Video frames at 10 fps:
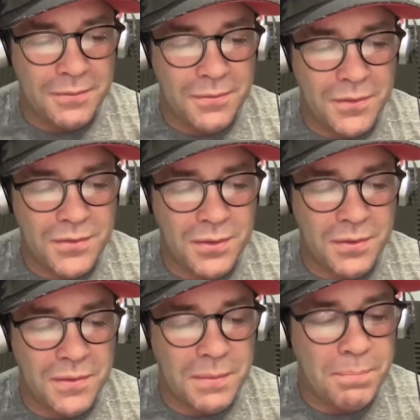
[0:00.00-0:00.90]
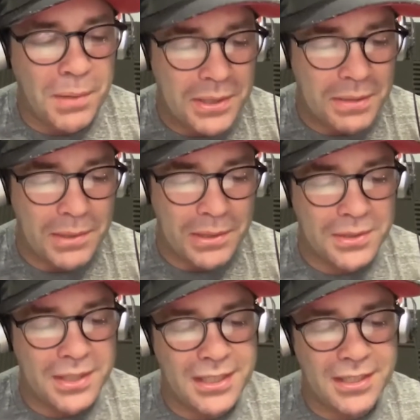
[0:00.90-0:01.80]
the sort of the
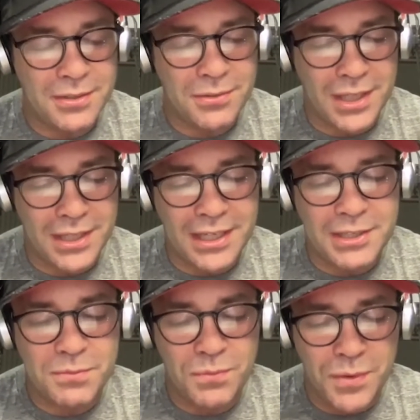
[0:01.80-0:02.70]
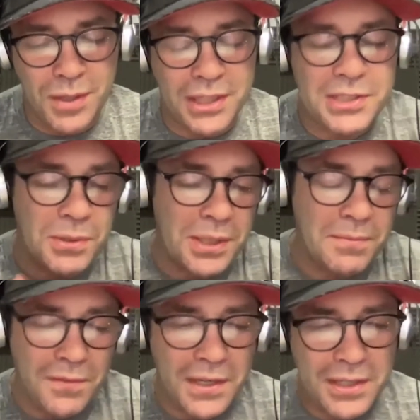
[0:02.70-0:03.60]
bodybuilding and like not extreme
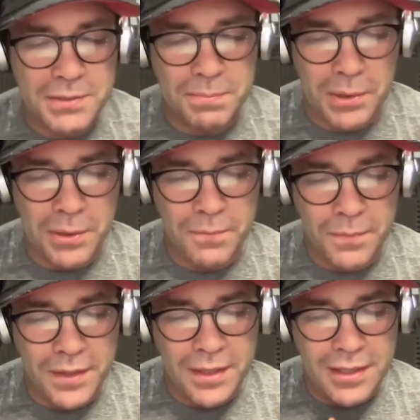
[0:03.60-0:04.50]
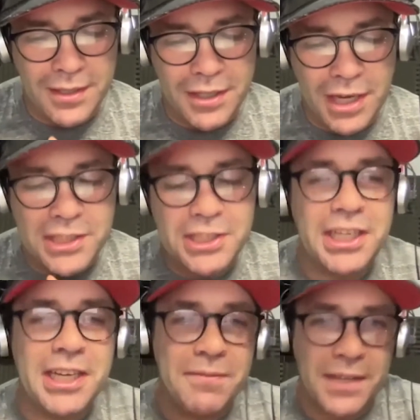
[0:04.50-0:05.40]
fitness, but
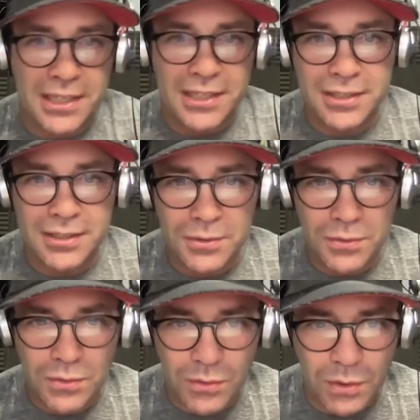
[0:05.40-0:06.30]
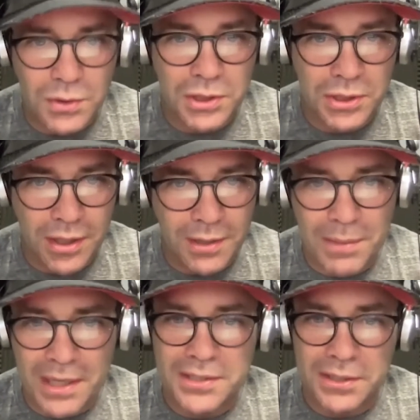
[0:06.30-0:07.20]
achieving such
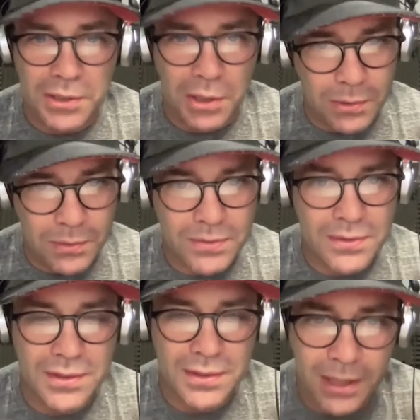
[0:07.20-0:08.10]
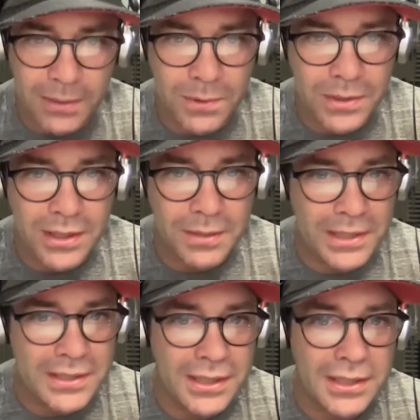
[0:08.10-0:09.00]
amazing goals as a type 1
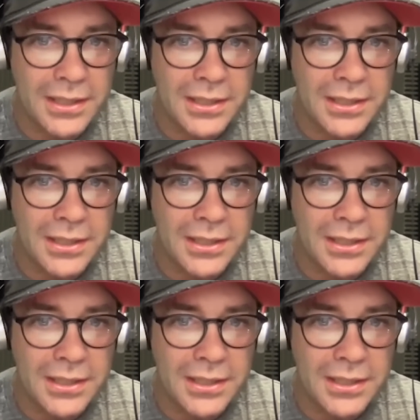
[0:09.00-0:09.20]
diabetic.